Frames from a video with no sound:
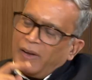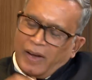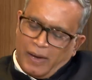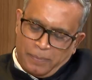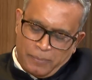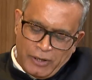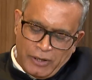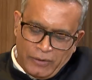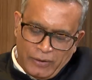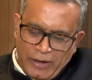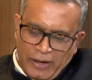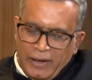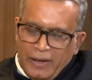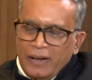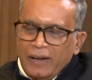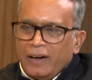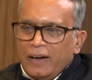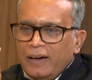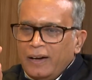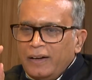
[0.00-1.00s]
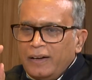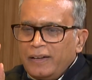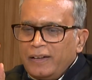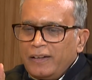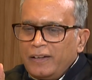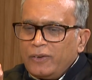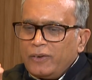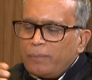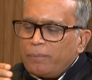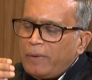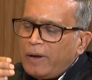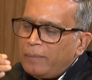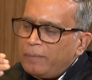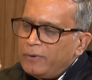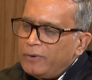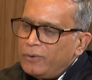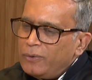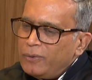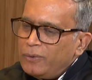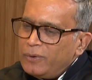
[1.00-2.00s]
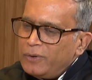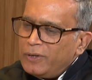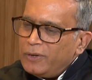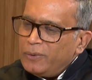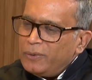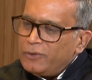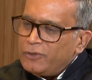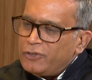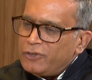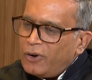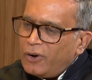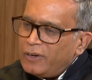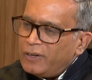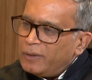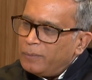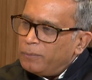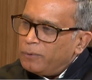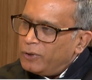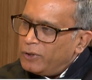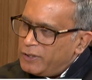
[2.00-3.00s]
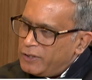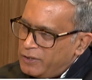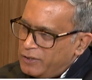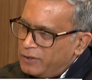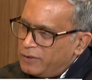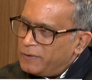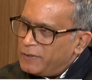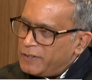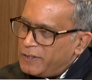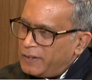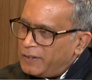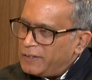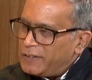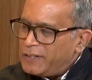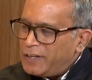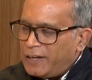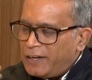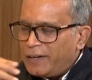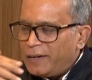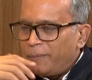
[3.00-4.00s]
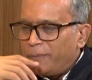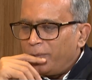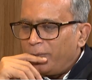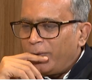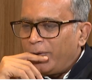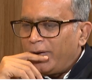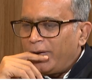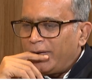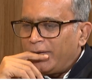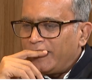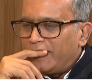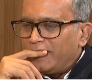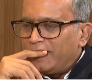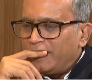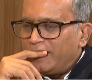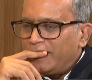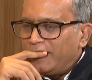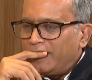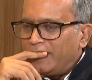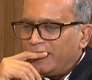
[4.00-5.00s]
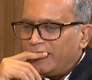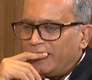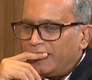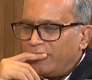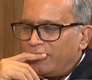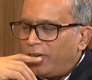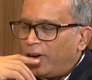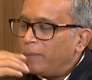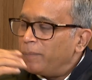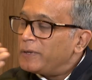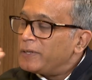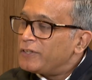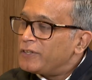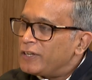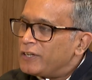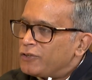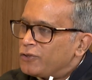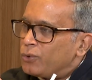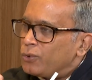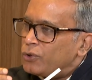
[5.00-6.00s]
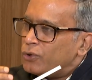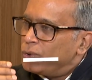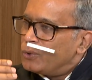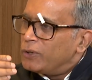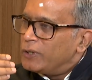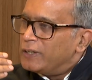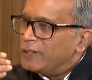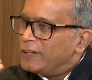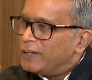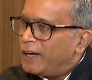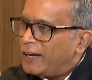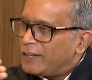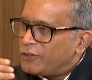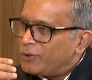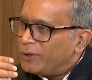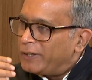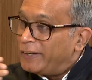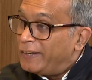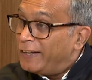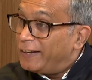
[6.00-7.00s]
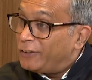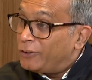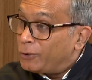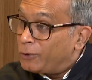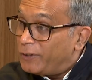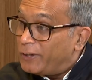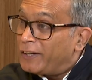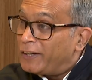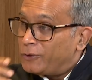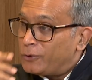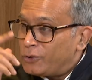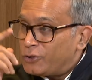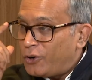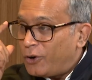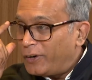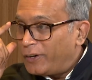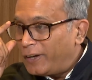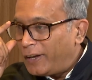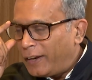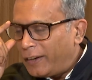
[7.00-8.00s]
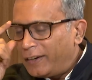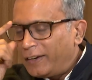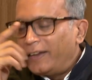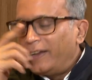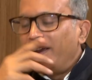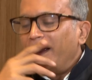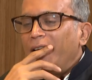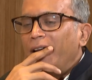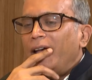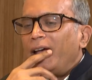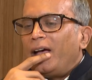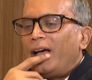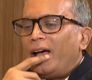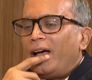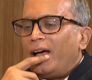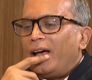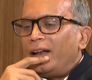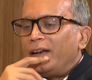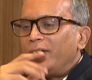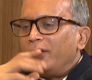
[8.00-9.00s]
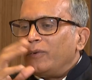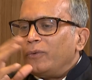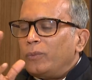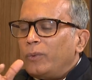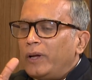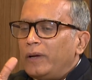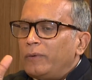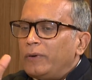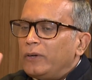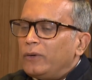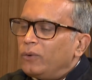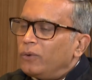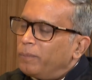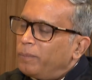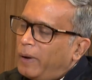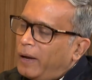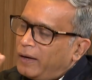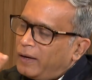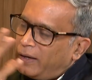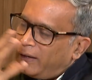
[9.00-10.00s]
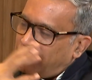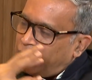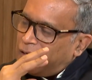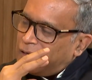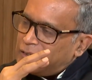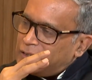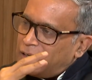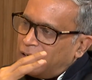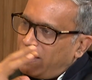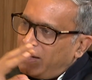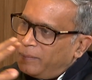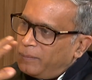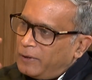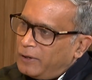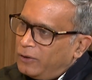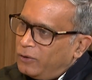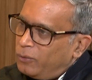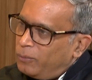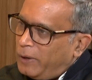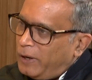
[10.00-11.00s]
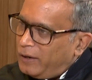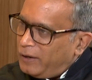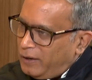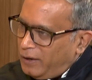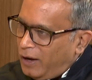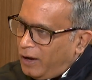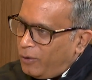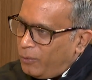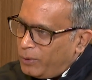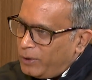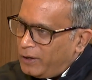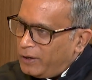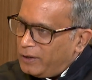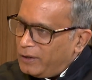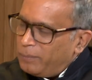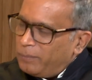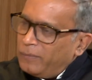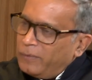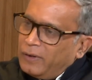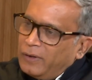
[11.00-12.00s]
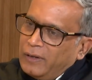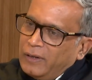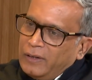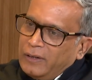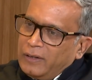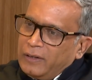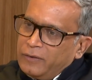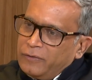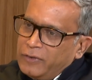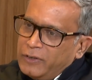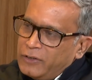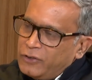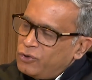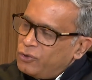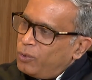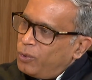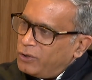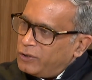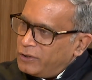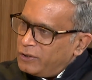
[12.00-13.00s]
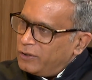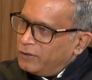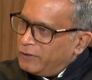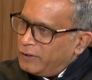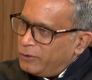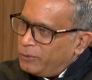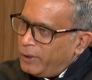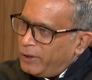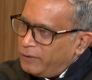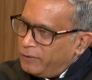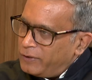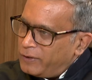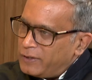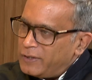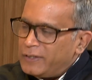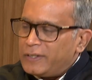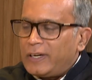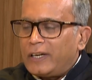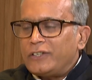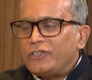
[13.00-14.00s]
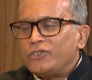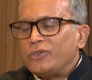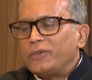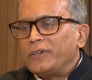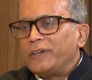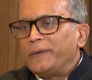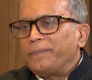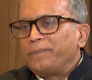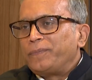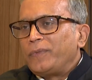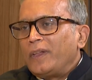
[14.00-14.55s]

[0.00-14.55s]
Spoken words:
Absolutely. Ma'am, you joined the police service at a time when, if I may say so, no girl actually dared to think to join that. And when you look back at that time and look back now, we are in the first quarter of the 21st century.